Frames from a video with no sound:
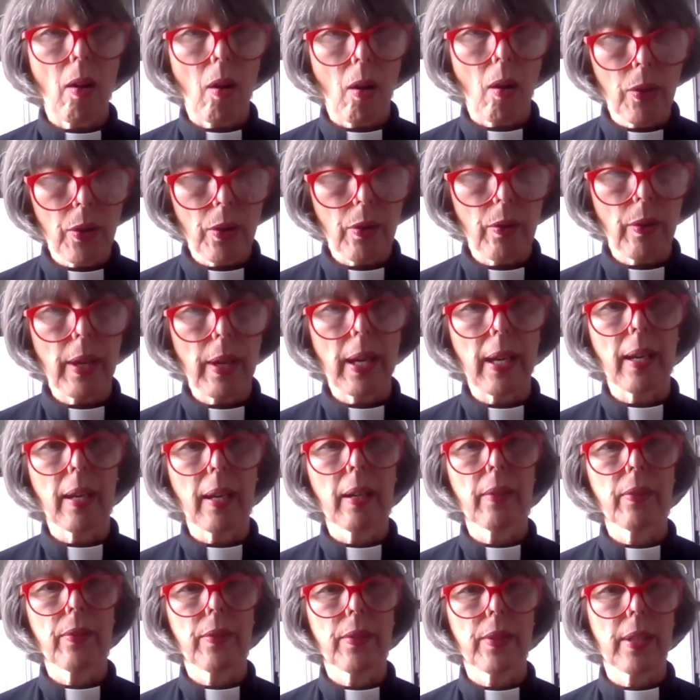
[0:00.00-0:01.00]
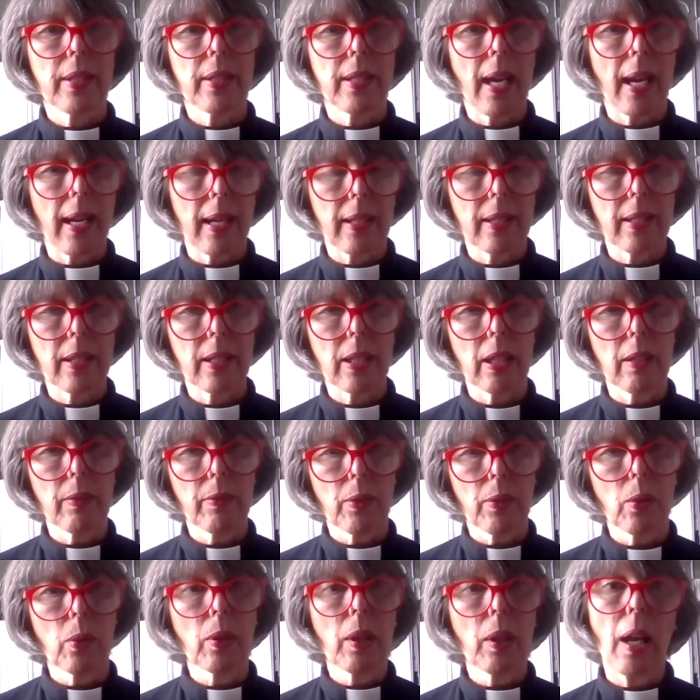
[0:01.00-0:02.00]
honouring the sanctity of
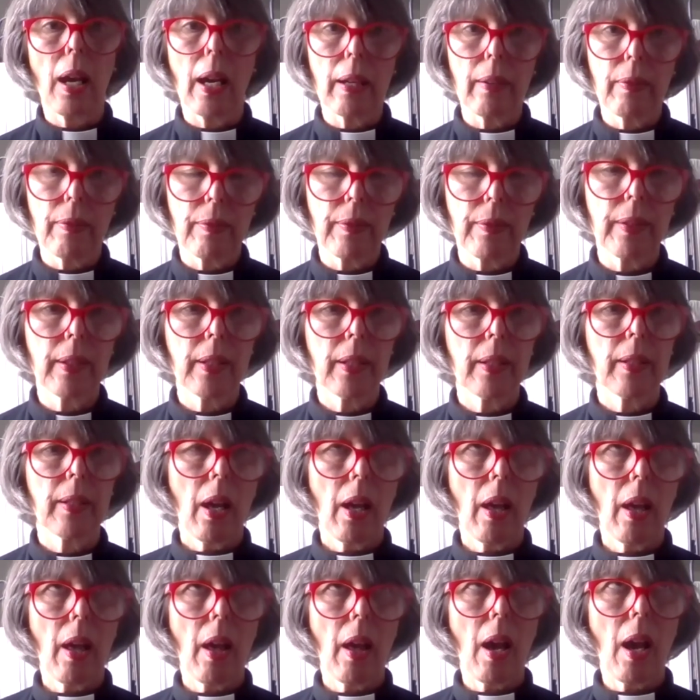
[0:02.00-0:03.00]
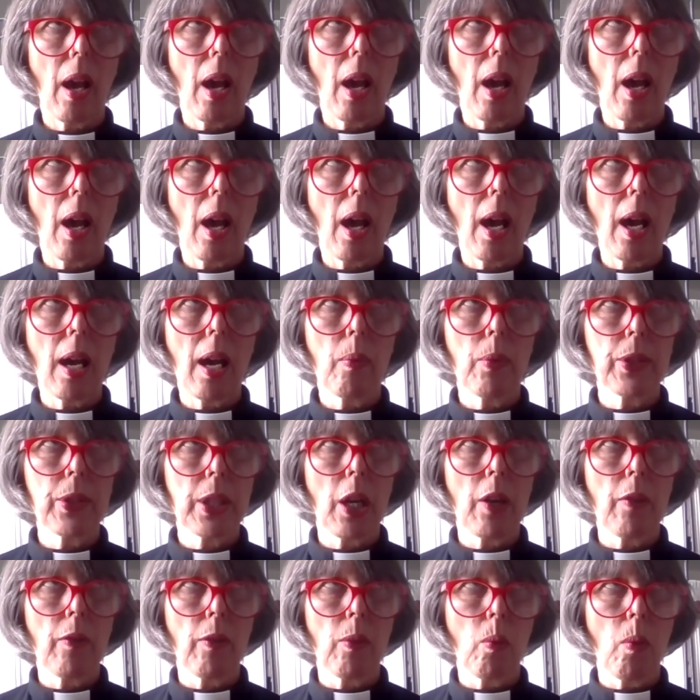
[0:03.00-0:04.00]
all life. I was
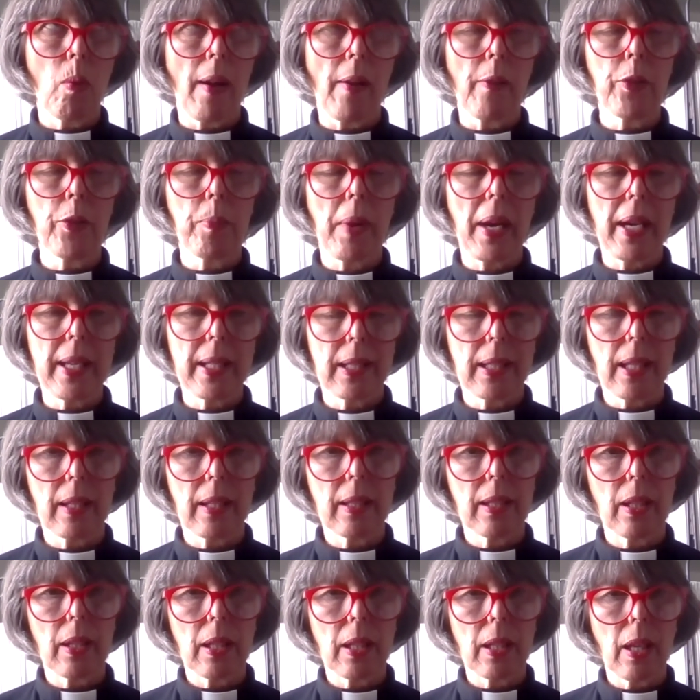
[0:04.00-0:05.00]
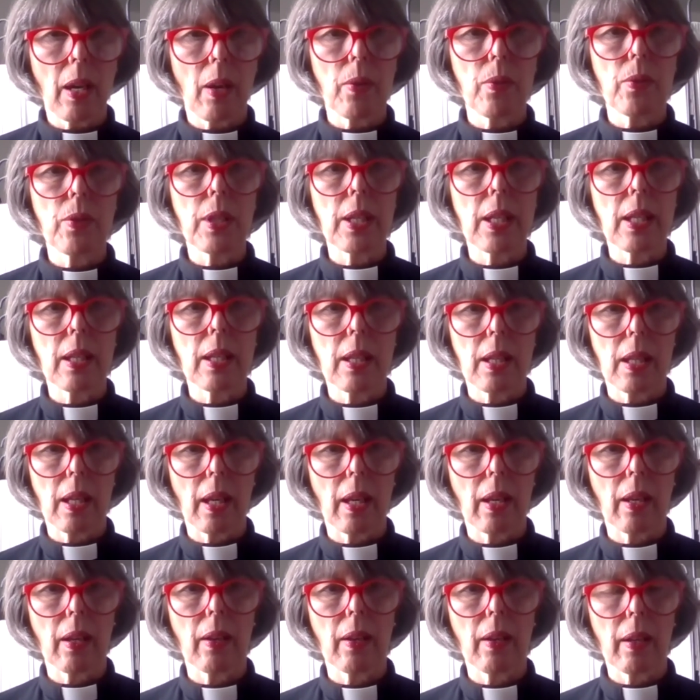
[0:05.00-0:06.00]
overwhelmed by a sense that the only
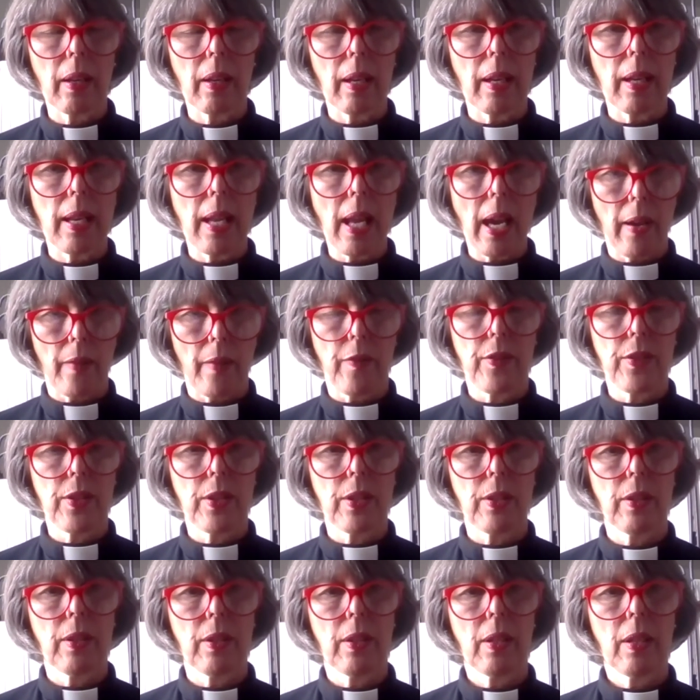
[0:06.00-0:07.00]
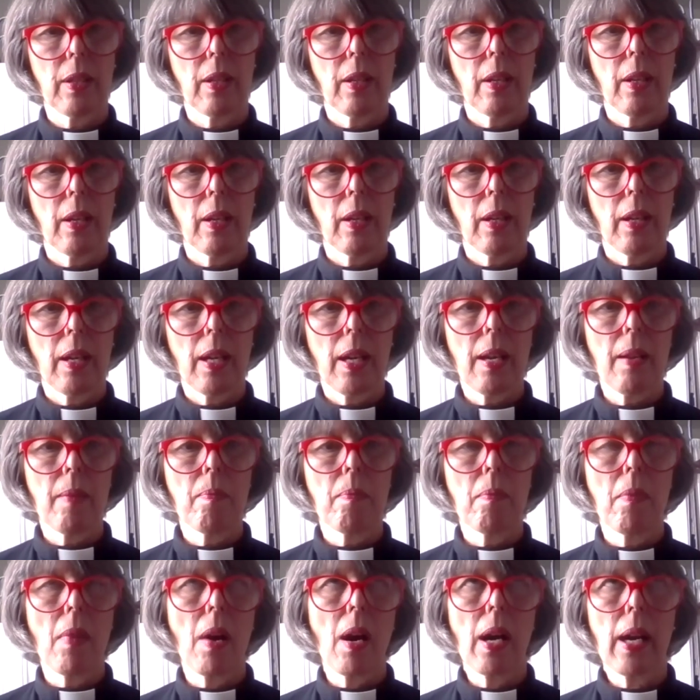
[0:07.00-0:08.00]
thing left
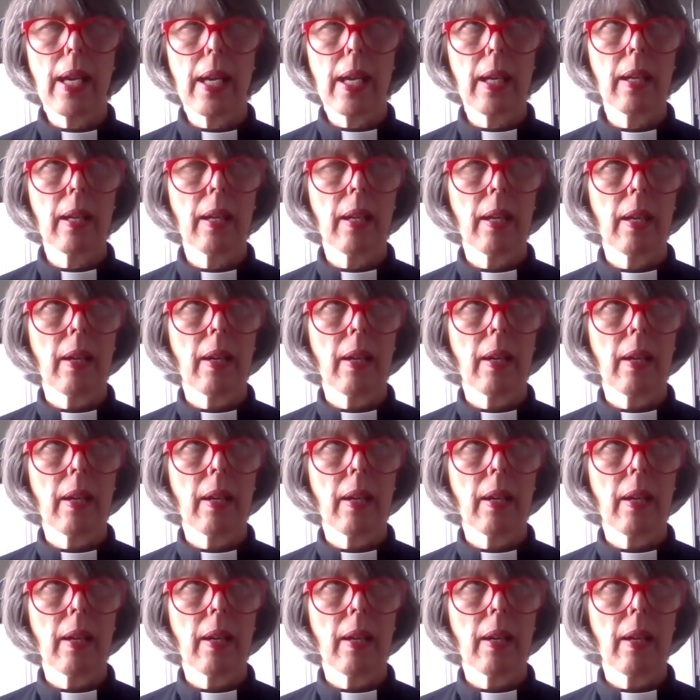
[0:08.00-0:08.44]
in my